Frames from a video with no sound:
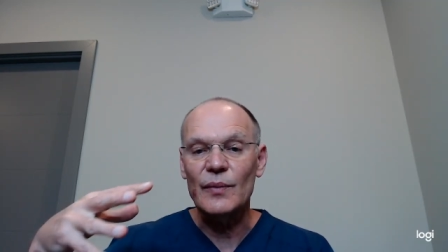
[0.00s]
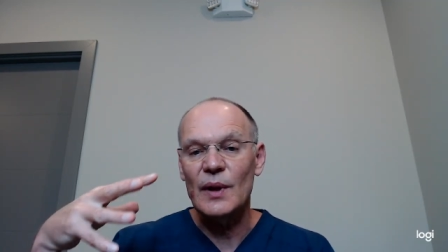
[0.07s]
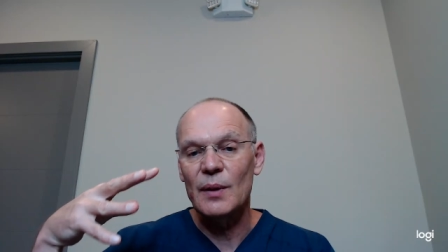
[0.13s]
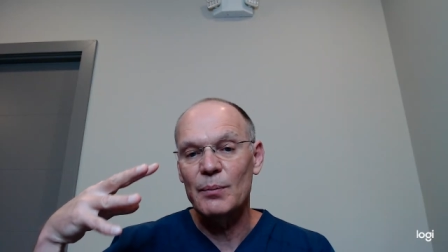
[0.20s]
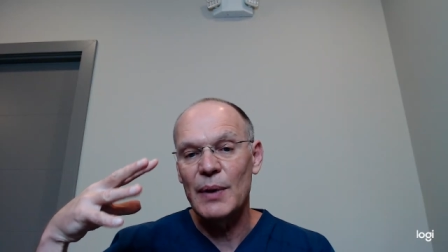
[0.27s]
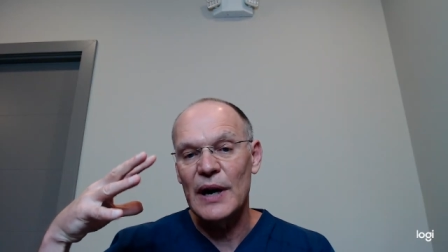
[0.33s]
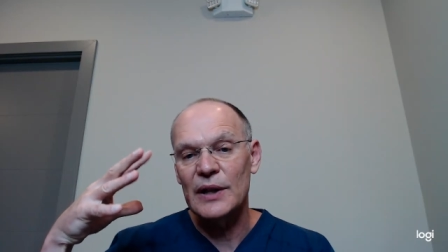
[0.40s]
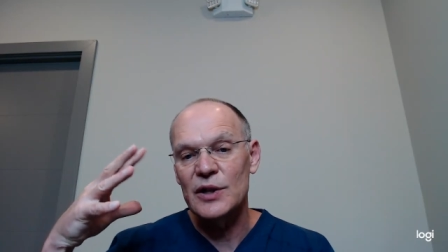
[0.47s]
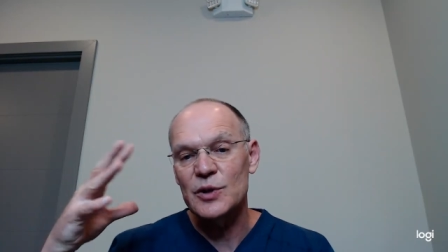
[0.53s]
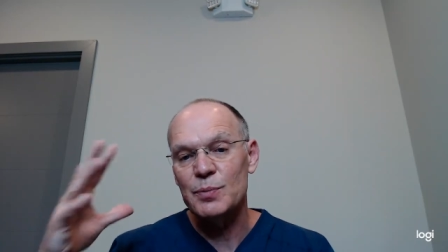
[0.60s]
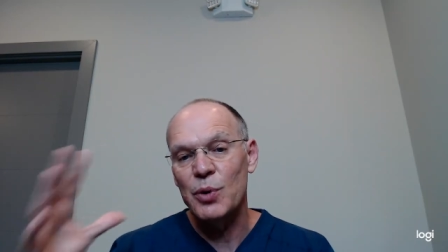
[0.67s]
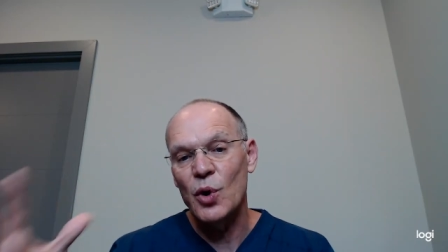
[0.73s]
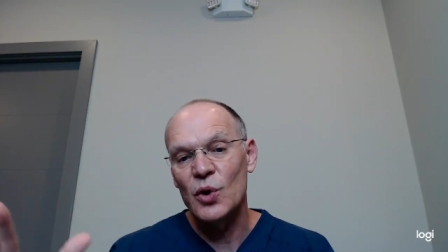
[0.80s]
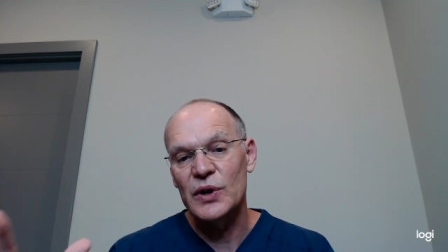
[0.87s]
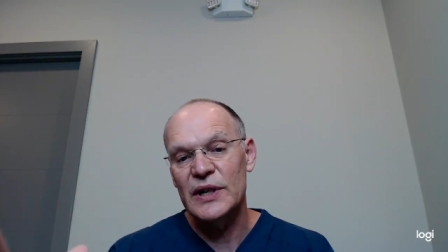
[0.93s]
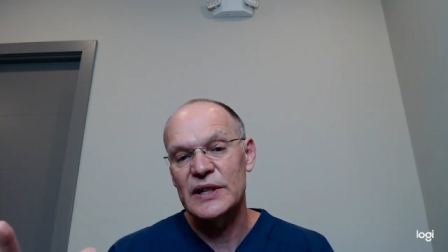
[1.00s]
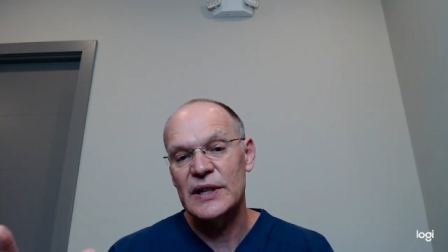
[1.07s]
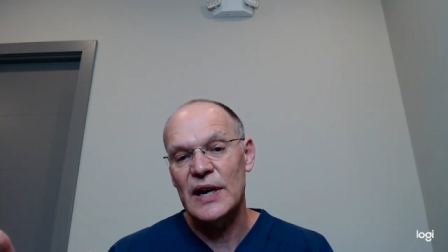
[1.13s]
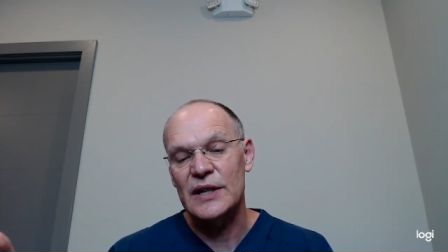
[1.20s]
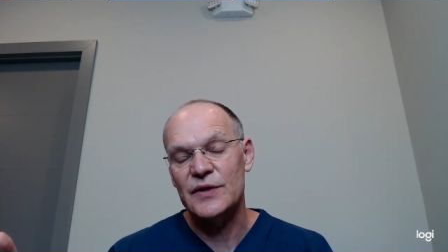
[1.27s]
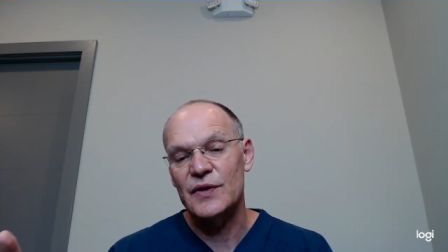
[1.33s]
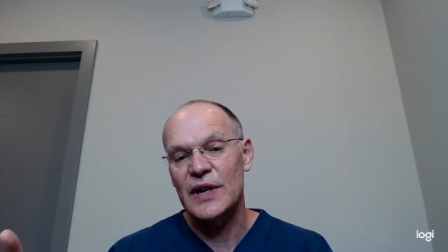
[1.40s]
by this poor
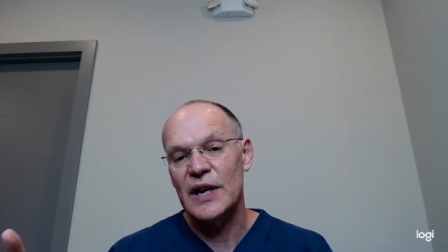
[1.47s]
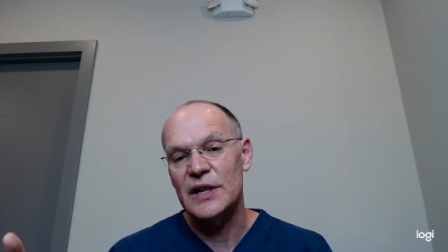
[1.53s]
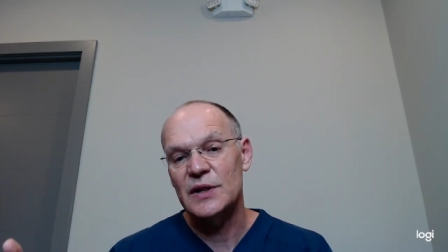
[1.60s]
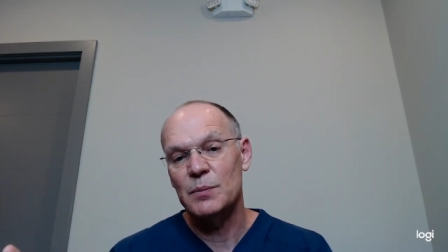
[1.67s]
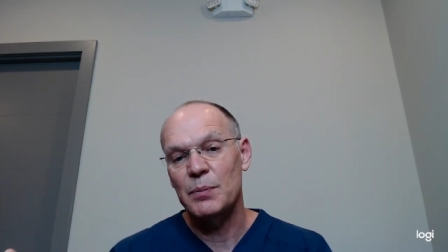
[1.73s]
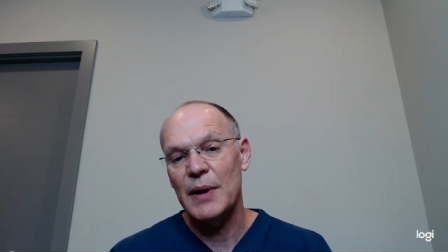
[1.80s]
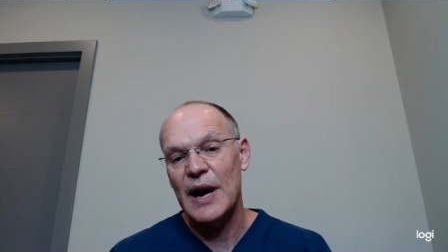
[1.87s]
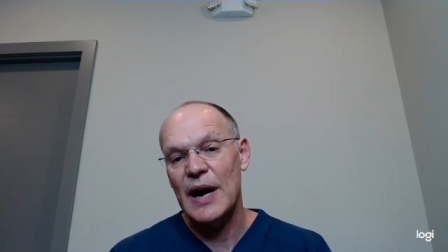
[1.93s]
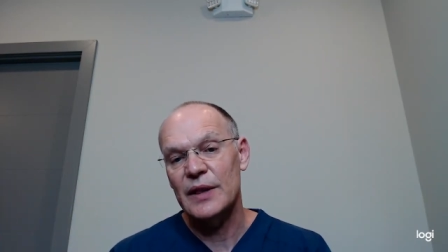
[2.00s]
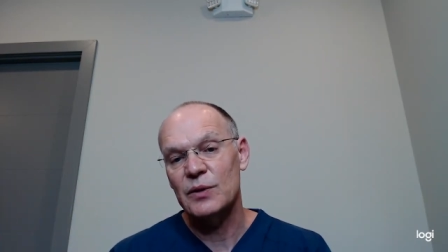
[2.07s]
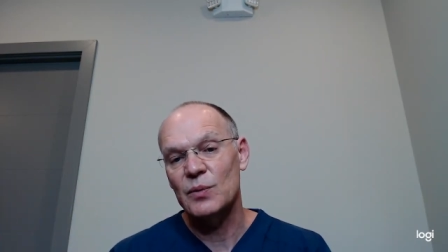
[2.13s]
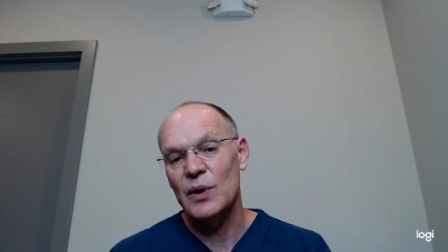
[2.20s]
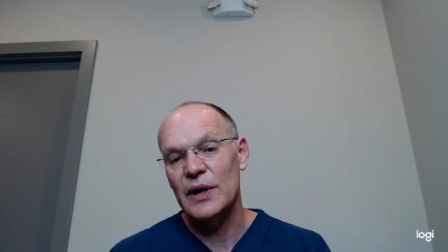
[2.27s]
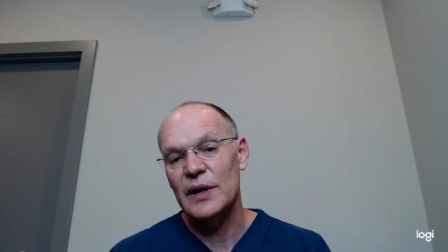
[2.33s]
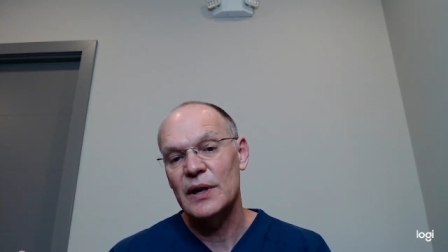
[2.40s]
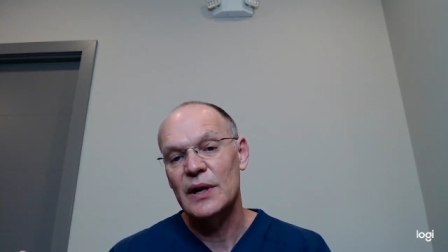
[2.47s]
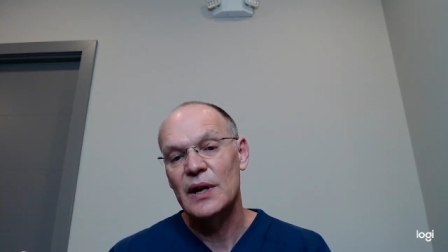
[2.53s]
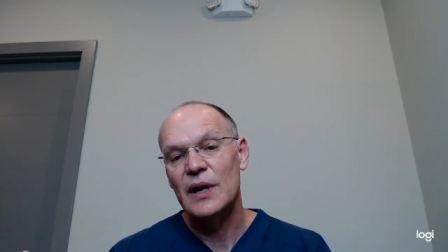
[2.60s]
detoxification pathway,